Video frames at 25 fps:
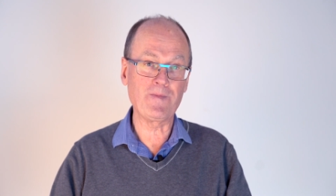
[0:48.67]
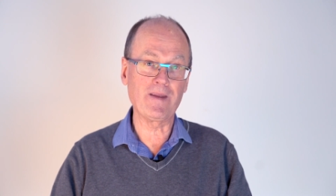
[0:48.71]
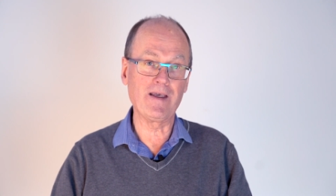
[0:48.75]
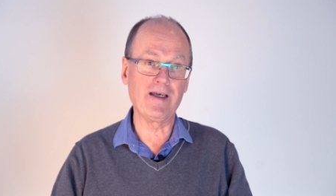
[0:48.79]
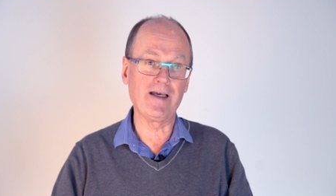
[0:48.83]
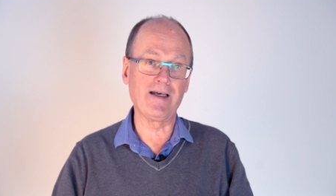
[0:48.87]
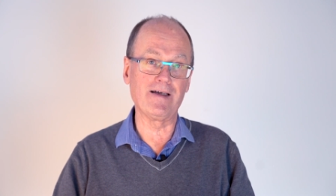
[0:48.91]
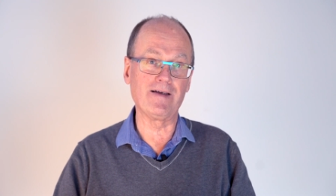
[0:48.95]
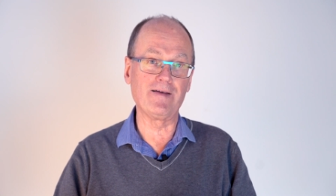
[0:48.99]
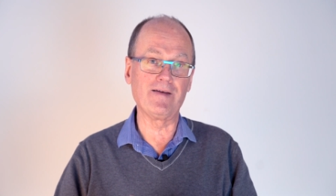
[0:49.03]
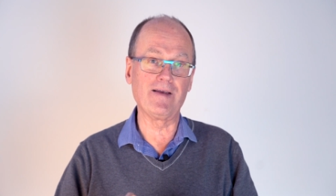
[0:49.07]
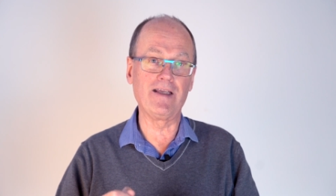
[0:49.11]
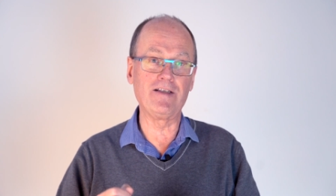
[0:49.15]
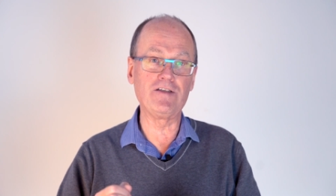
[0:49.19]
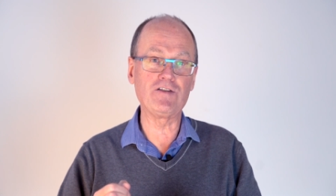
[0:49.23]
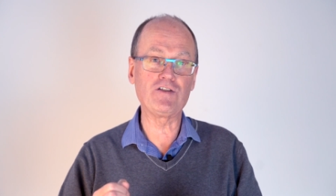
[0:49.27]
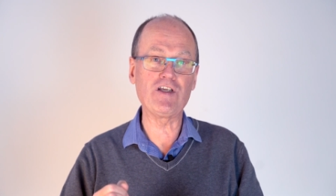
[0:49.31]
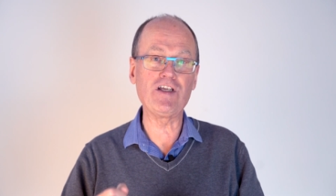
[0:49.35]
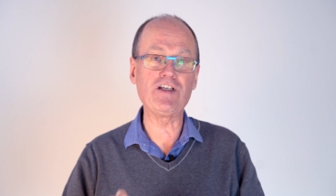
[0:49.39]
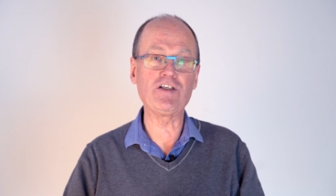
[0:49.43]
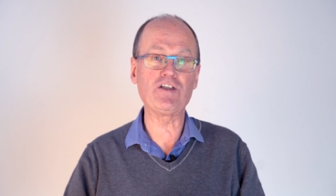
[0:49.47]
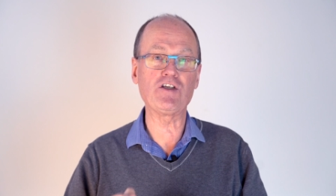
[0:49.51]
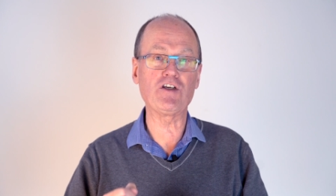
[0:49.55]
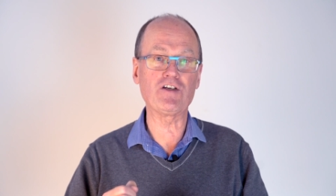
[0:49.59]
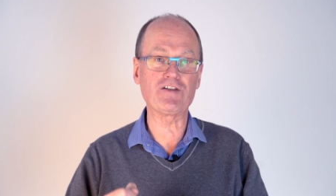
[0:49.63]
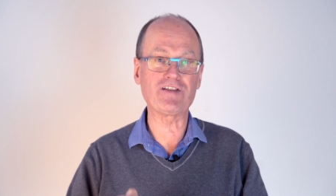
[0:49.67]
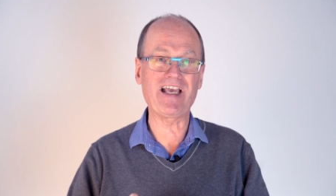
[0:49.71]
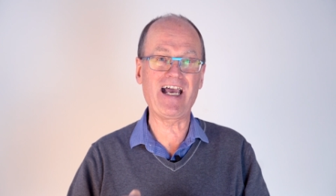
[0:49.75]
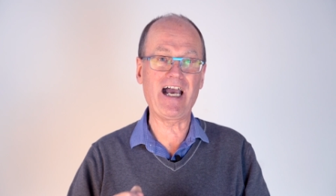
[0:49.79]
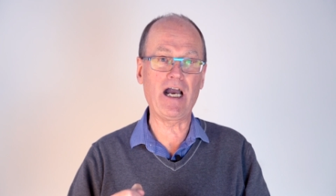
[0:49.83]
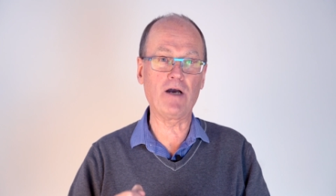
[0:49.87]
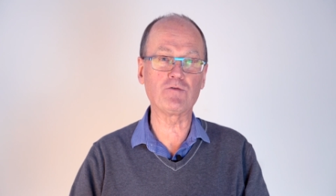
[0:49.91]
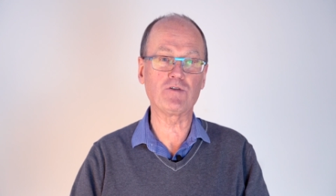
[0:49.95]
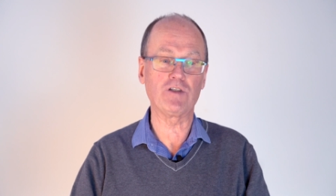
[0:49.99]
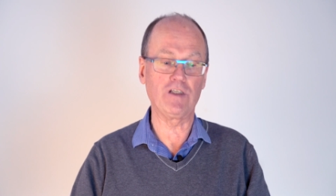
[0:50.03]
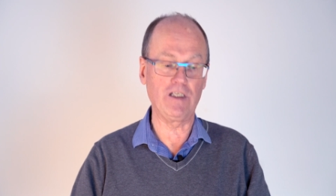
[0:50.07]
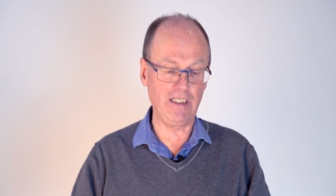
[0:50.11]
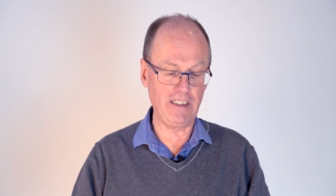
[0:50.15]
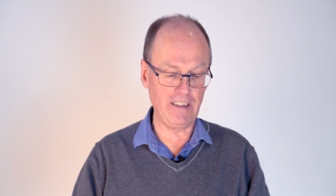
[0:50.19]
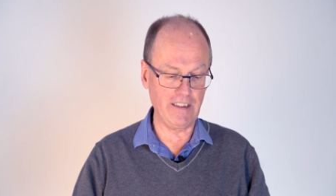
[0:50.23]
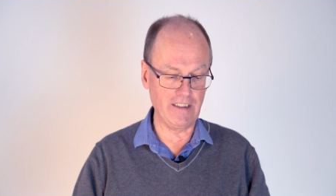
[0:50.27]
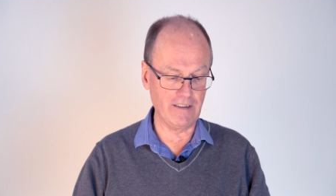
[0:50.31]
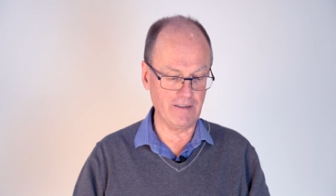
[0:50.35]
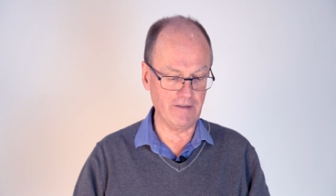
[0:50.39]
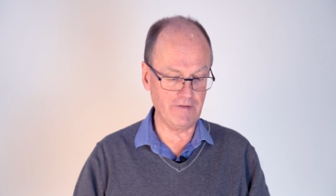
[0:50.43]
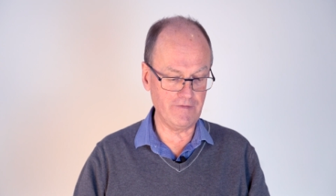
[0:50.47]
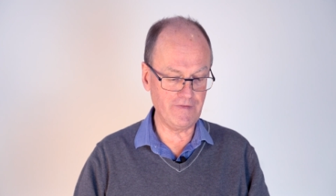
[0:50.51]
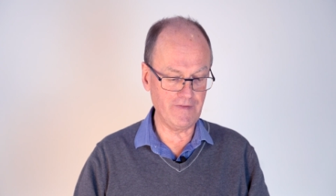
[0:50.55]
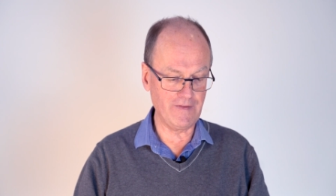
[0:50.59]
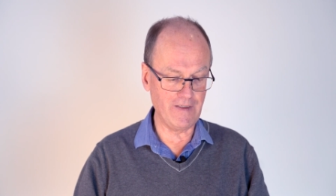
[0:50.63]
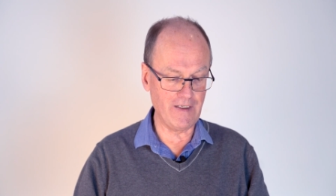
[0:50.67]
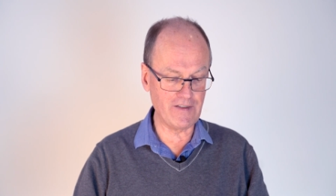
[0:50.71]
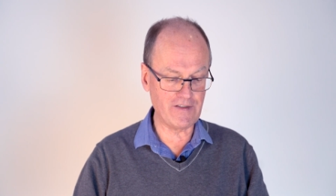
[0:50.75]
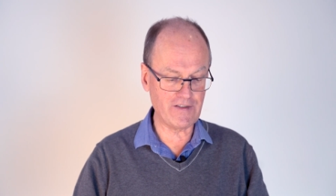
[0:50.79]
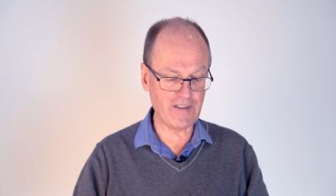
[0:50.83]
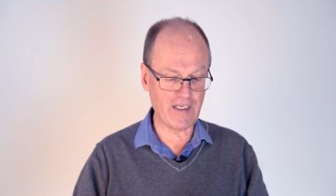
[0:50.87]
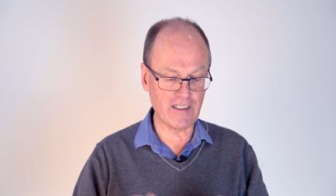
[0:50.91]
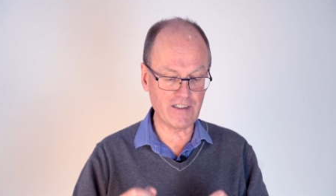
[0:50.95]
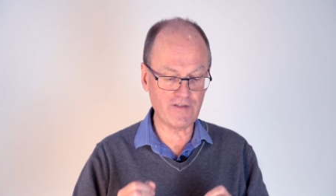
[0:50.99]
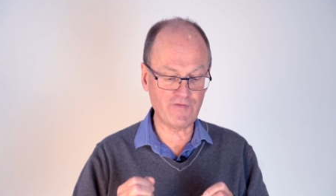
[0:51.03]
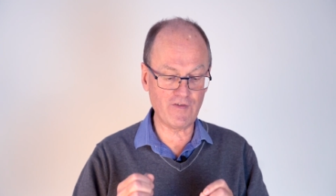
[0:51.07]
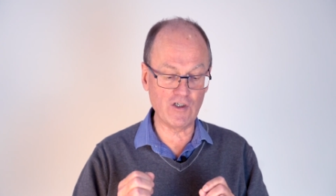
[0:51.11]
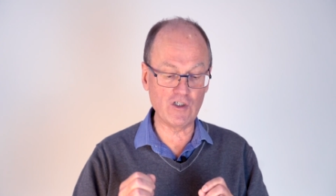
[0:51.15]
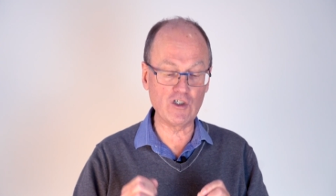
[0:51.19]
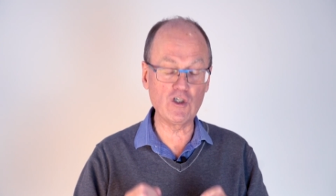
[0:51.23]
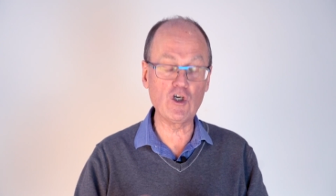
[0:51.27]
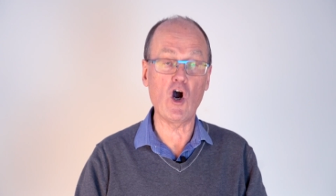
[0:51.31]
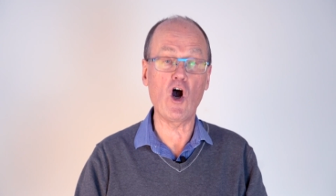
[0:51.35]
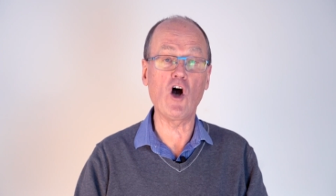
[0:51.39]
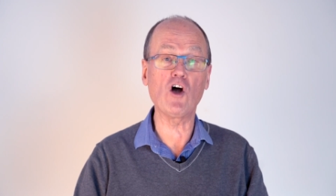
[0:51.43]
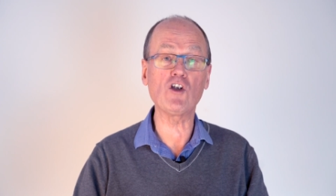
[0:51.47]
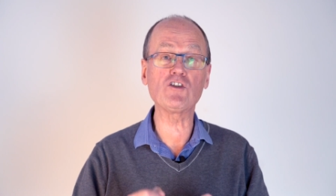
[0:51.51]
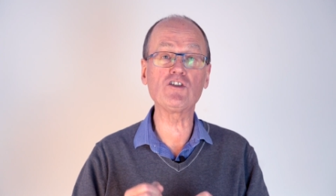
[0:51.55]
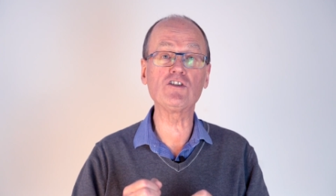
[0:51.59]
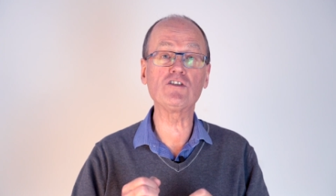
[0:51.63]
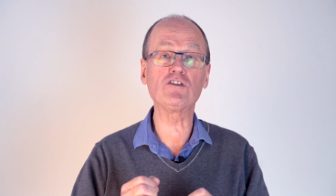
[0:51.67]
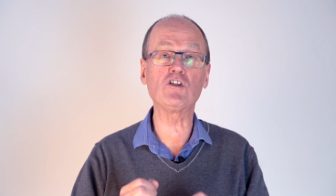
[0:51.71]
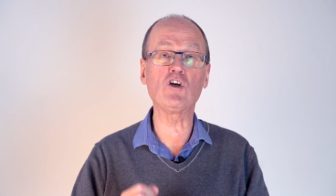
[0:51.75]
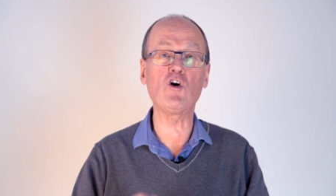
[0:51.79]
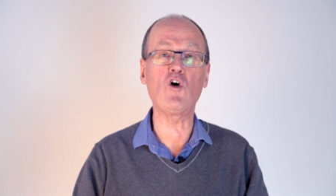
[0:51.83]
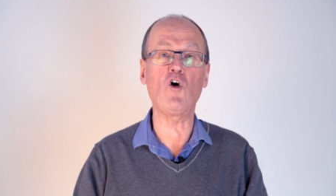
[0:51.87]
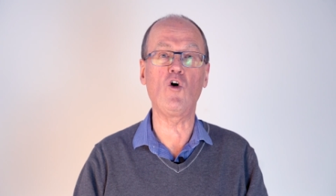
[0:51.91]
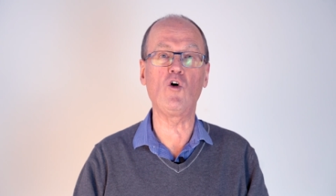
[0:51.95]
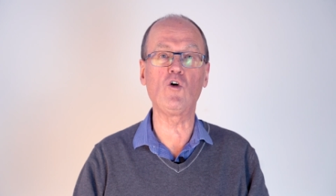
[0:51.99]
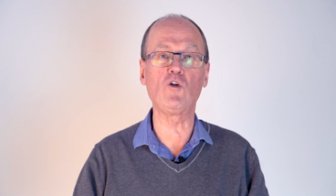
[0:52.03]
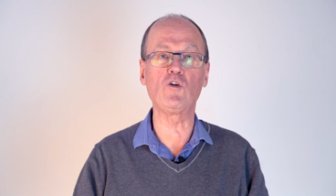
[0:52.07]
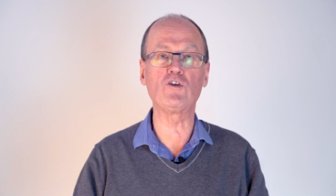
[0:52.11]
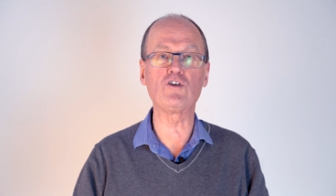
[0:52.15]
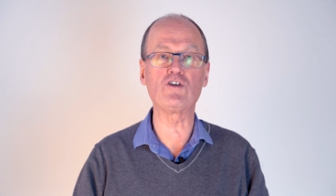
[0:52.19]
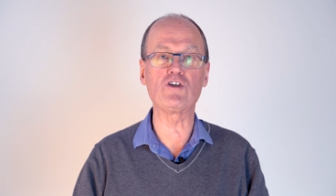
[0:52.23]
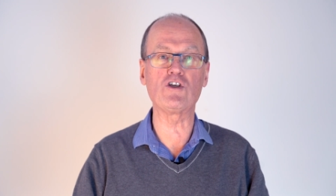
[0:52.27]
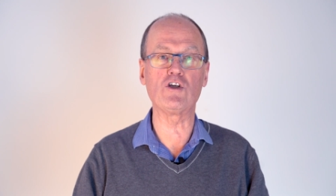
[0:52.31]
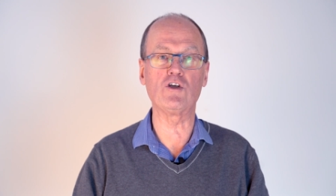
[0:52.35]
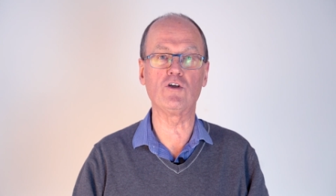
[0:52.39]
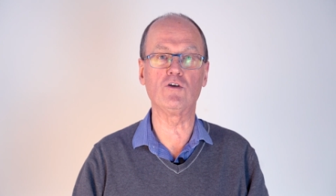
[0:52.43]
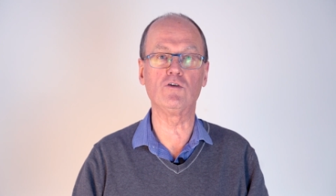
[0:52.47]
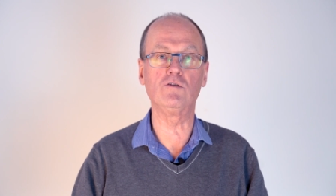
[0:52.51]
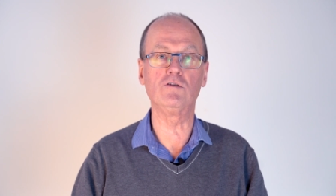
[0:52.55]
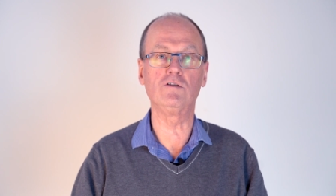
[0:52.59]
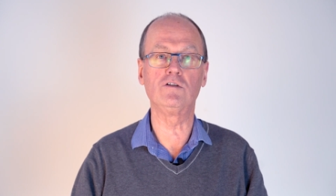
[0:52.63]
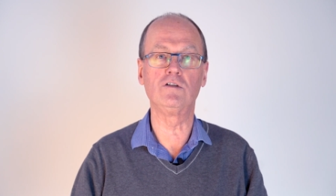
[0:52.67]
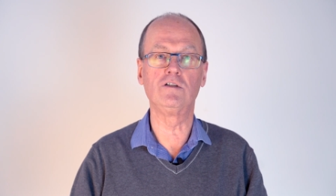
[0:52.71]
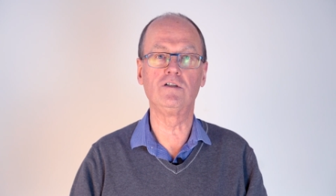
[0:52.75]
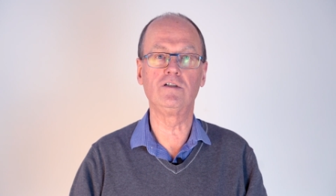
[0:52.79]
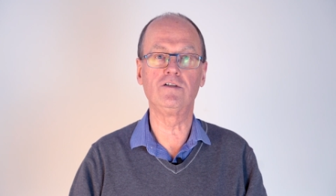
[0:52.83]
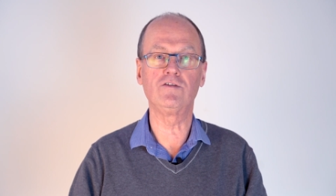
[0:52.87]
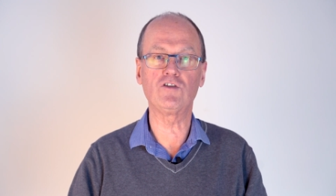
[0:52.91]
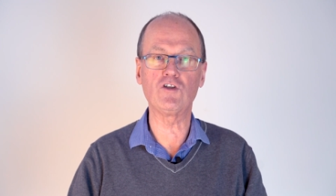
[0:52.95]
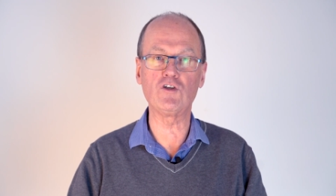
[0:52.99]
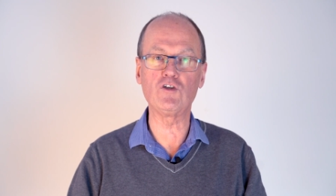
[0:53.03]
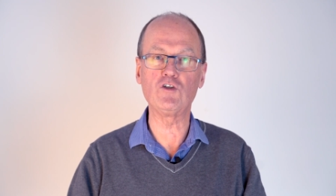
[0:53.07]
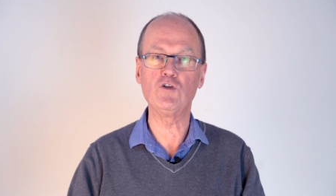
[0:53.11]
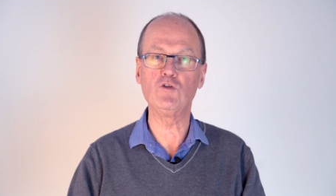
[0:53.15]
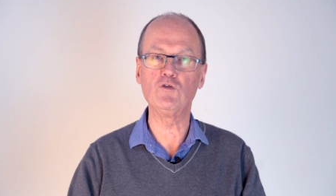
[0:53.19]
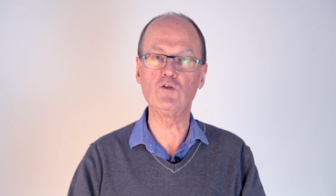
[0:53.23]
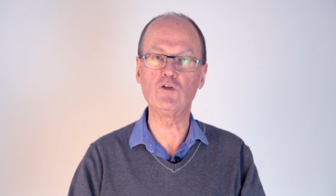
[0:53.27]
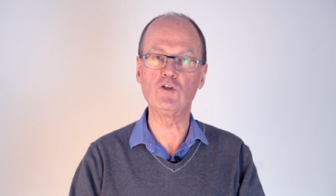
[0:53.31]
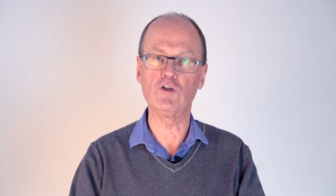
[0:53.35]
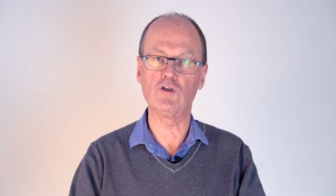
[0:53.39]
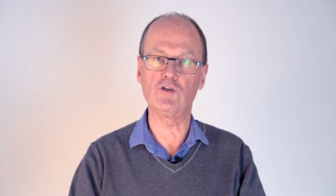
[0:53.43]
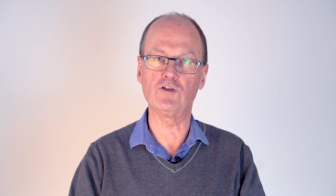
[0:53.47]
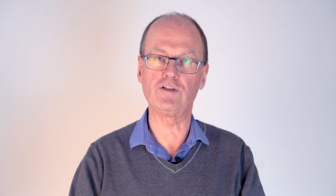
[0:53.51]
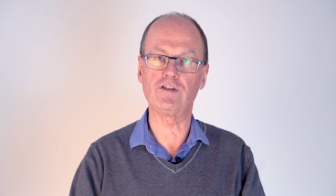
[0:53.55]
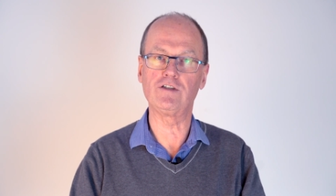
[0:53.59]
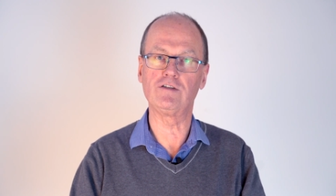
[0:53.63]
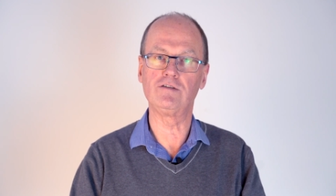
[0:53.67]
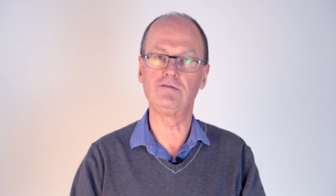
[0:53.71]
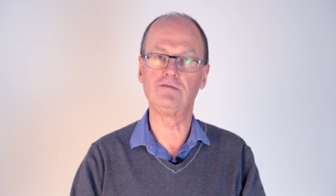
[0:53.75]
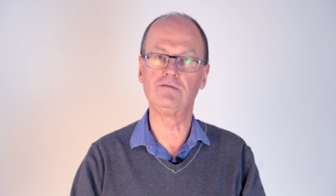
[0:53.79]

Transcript: uh, in teaching us how to live, it says, For God called you to do good.